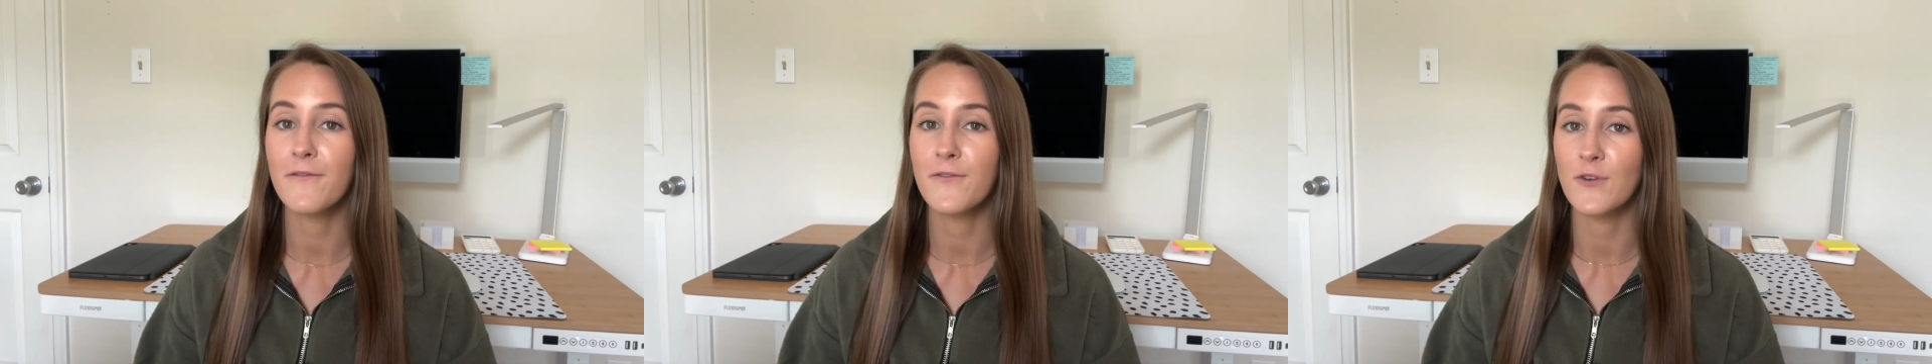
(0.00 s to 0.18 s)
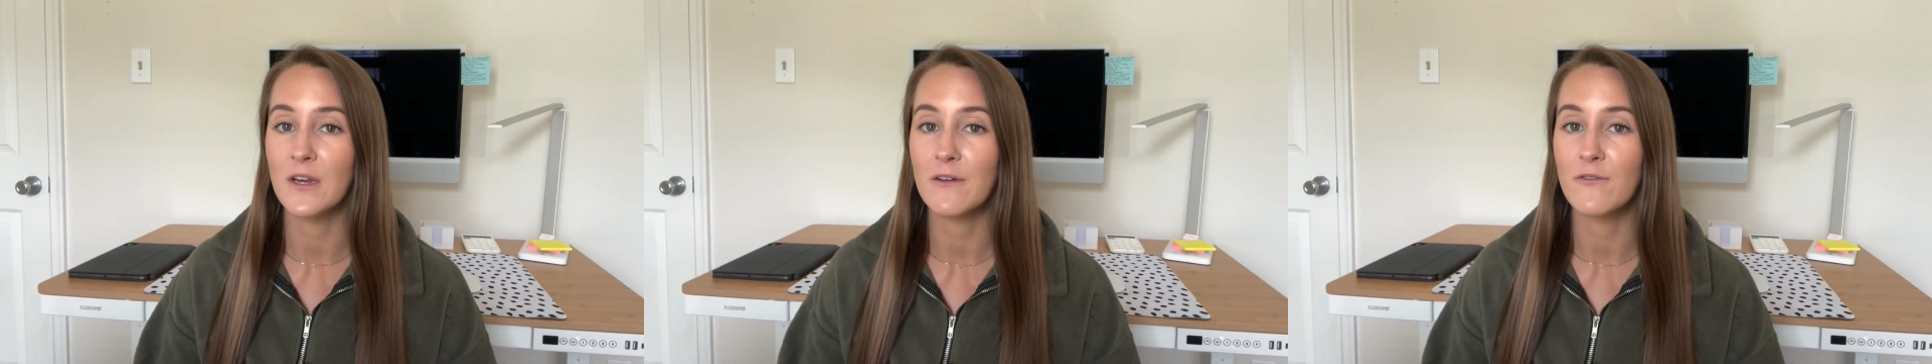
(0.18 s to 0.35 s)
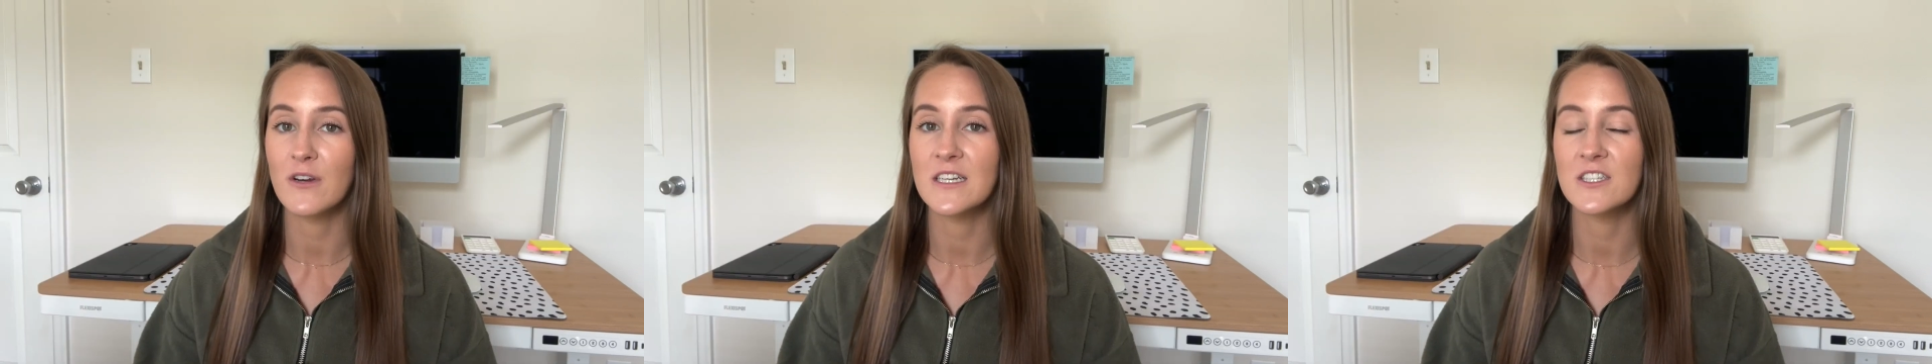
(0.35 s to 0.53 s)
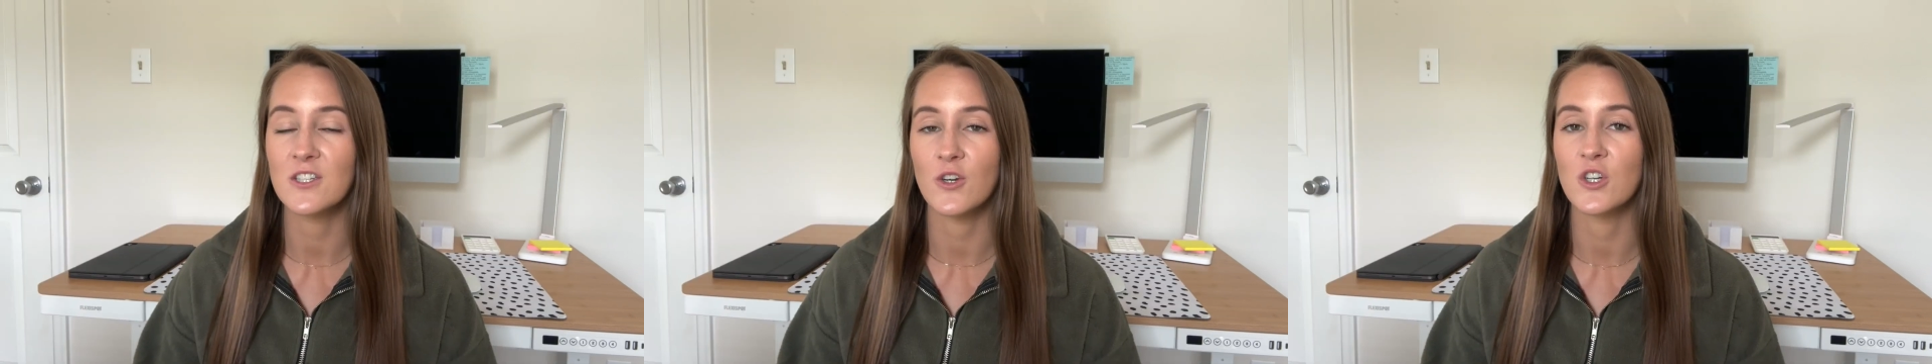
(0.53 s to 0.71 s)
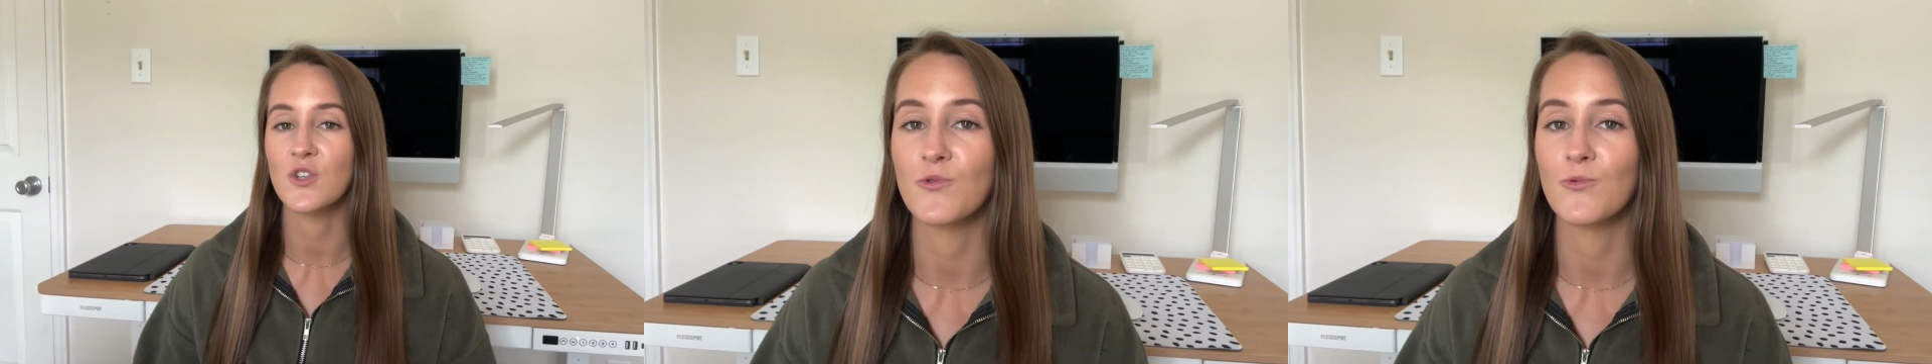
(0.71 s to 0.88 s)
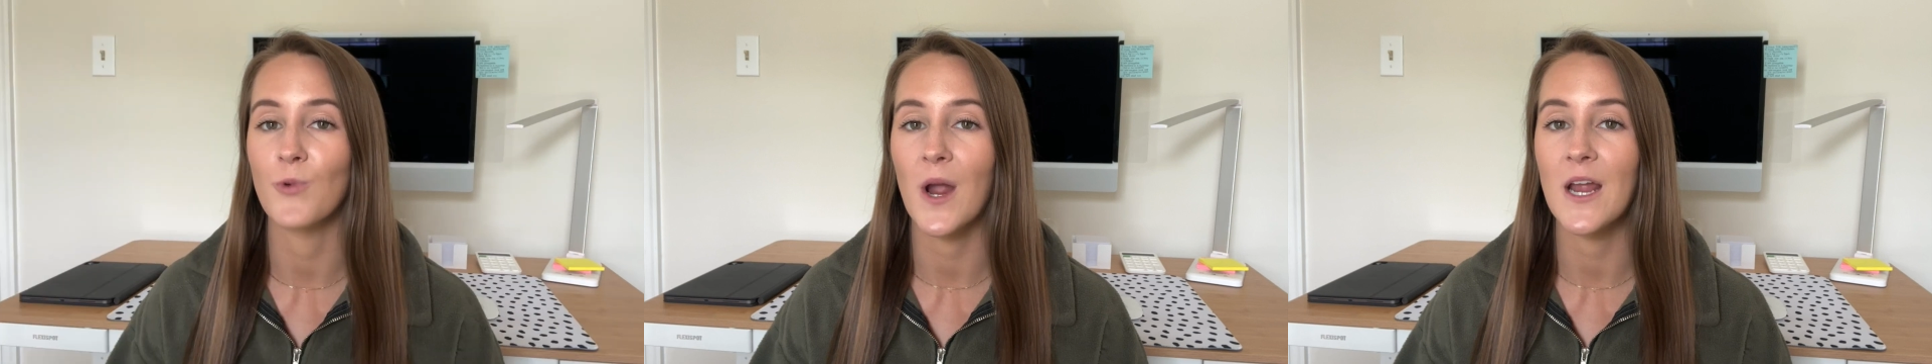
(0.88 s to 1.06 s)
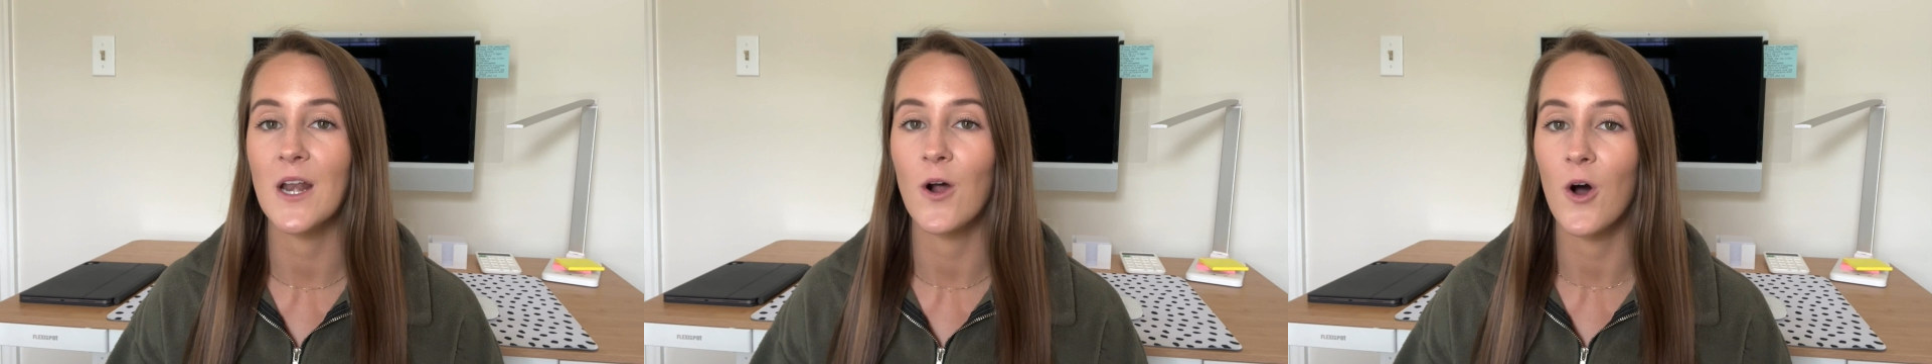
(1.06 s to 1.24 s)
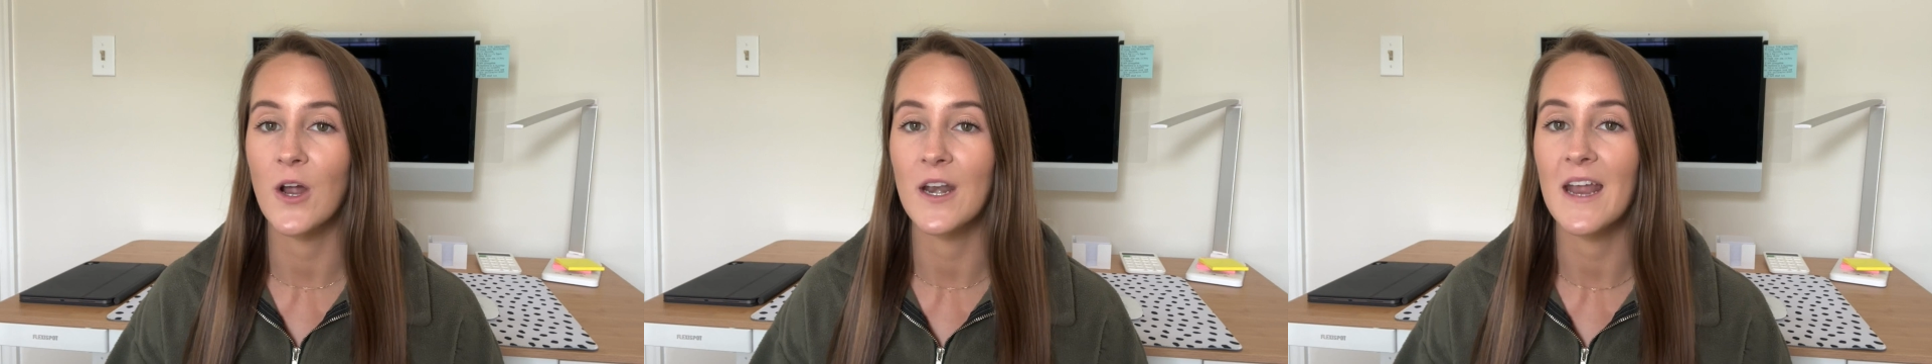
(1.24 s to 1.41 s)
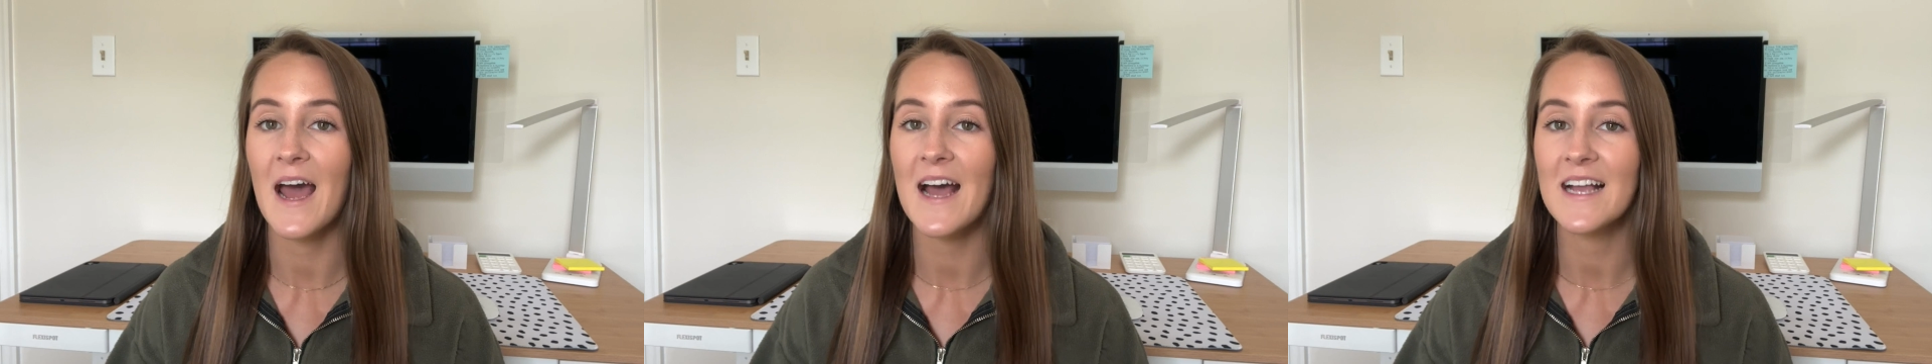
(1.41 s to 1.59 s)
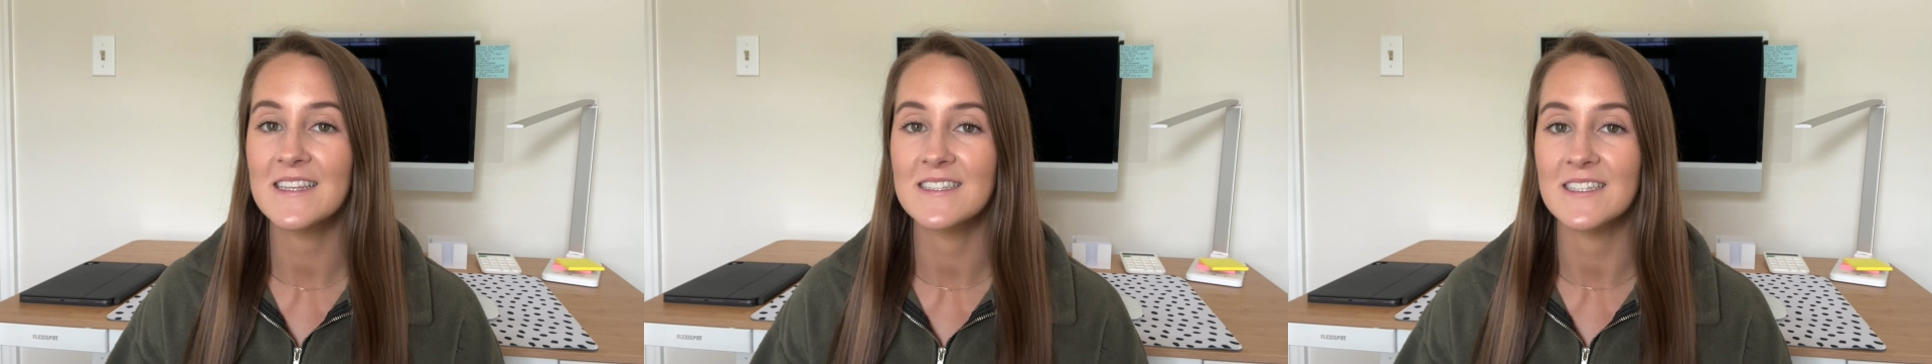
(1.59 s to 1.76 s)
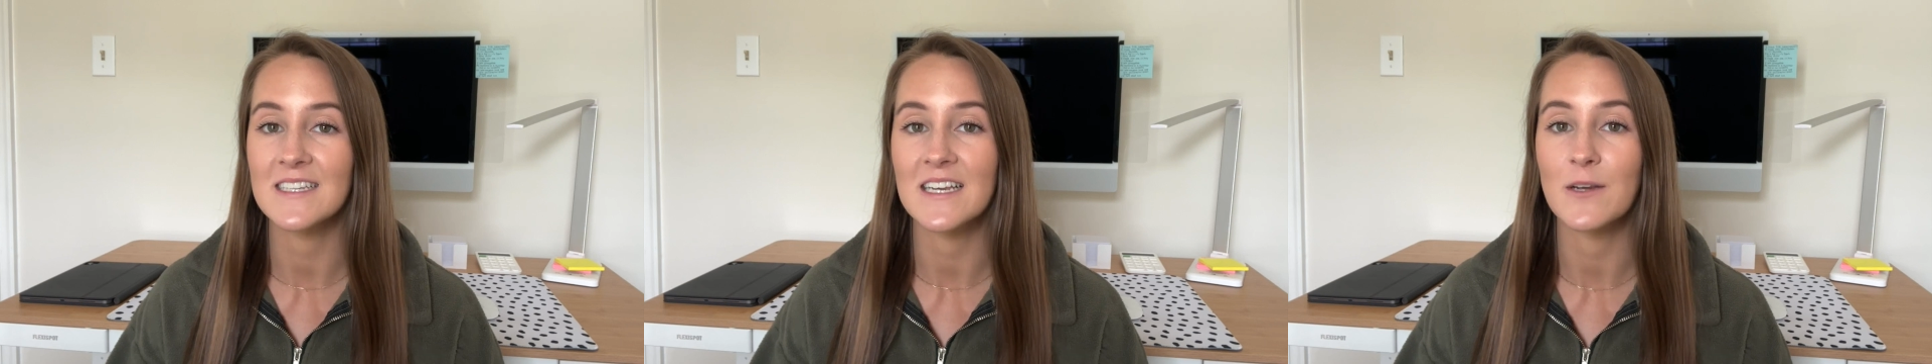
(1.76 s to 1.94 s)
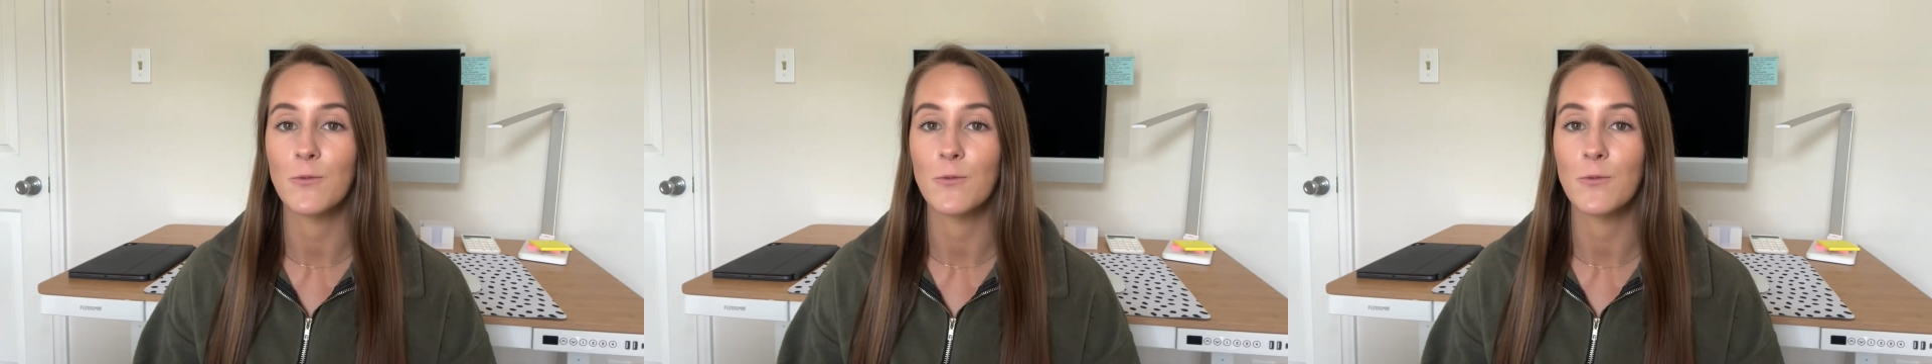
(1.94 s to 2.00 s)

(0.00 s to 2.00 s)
free research right on Etsy.